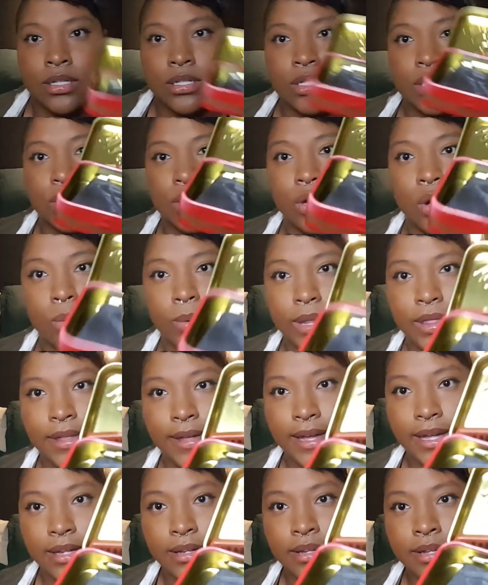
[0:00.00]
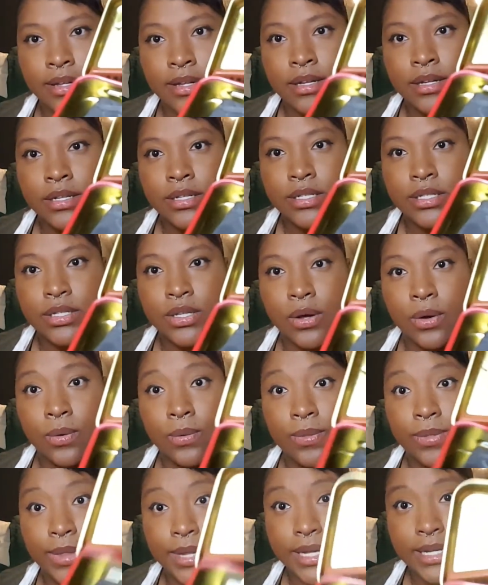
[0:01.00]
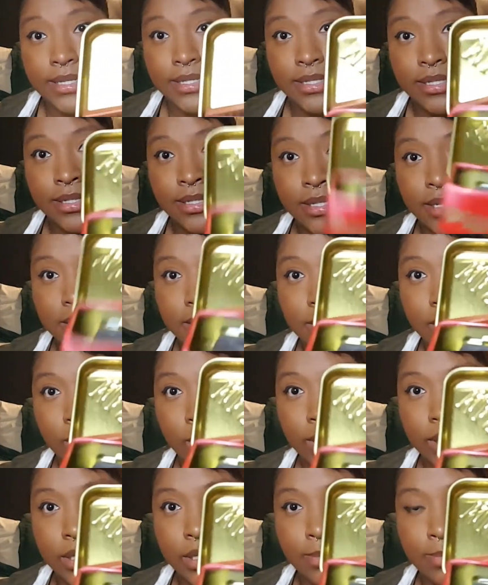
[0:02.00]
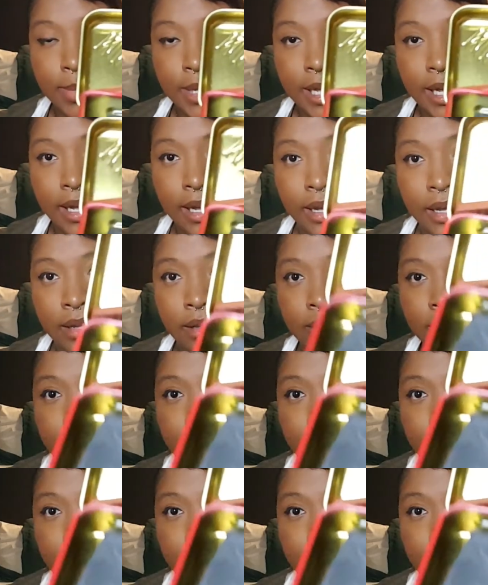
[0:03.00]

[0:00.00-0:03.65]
to go with it. So this is going to be